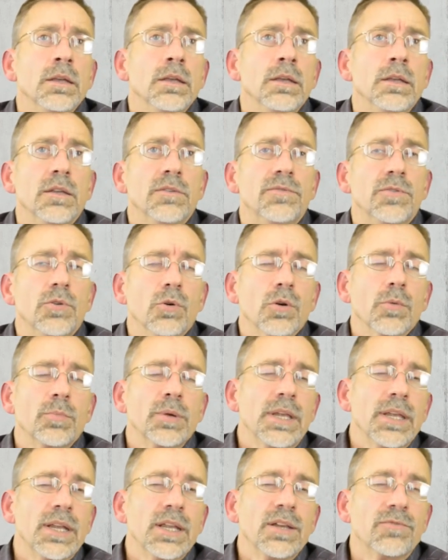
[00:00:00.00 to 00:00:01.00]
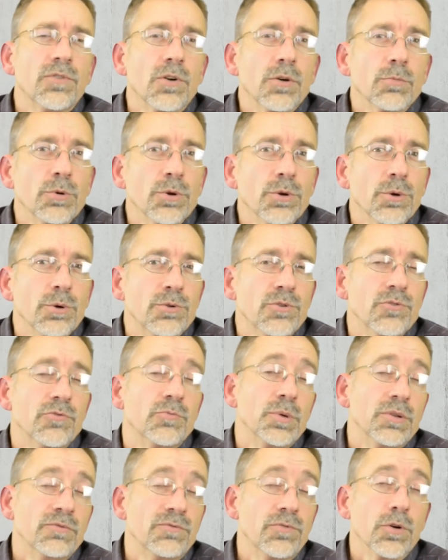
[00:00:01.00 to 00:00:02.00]
If you are a beginning farmer or you've
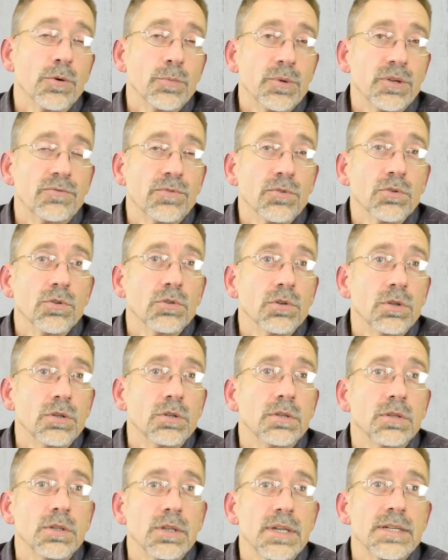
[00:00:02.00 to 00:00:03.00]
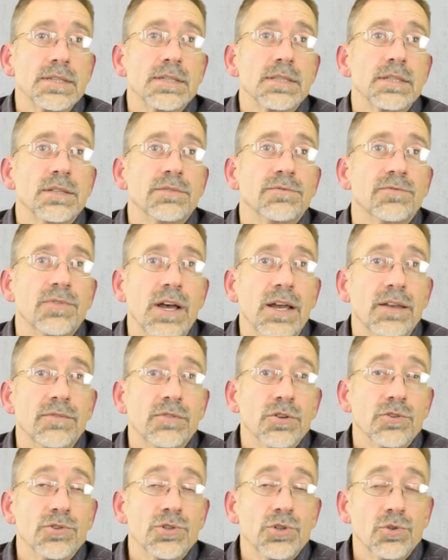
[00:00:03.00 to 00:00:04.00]
been farming for less than 5
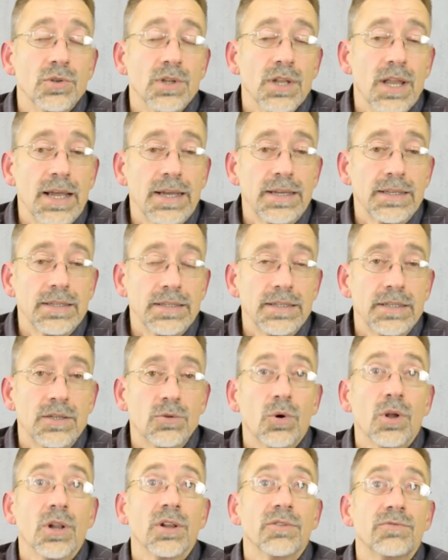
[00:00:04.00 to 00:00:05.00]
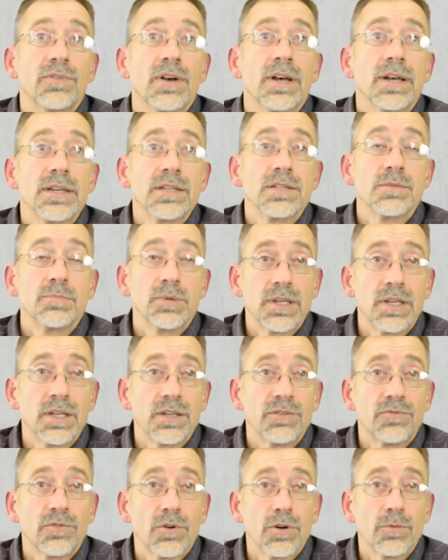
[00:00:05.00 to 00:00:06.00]
years, you likely qualify as a beginning
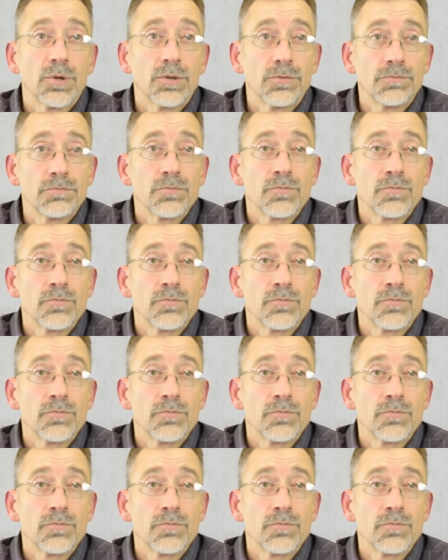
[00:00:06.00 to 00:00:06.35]
farmer.